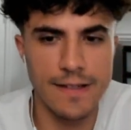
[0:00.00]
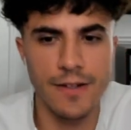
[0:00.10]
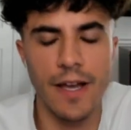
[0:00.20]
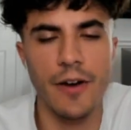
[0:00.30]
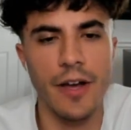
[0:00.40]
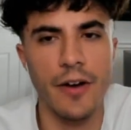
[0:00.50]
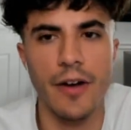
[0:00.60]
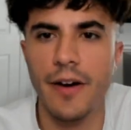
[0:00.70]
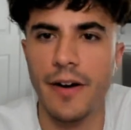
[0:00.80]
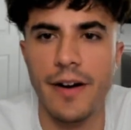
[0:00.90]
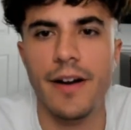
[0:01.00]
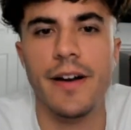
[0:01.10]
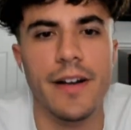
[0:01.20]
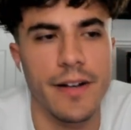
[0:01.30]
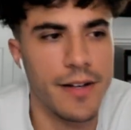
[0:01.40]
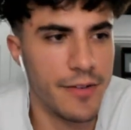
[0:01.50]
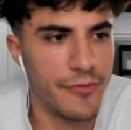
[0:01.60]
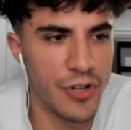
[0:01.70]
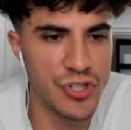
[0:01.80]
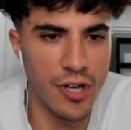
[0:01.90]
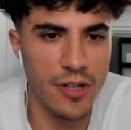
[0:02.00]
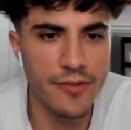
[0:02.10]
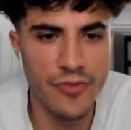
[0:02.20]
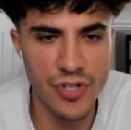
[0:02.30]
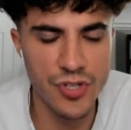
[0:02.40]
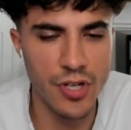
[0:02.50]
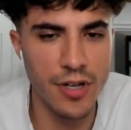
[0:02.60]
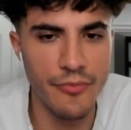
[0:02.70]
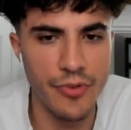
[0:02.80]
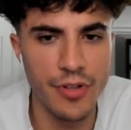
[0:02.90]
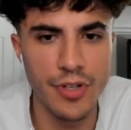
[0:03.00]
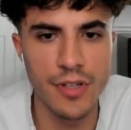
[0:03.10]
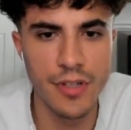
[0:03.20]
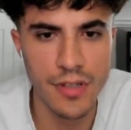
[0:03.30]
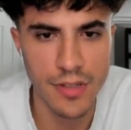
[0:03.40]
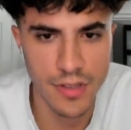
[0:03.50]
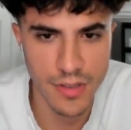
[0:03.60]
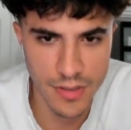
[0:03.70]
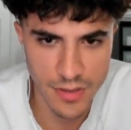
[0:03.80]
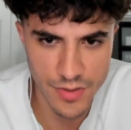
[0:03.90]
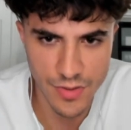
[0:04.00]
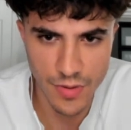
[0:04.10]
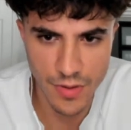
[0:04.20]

okay, okay, okay, Fresh start, fresh start, I'm feeling good. Let's do it.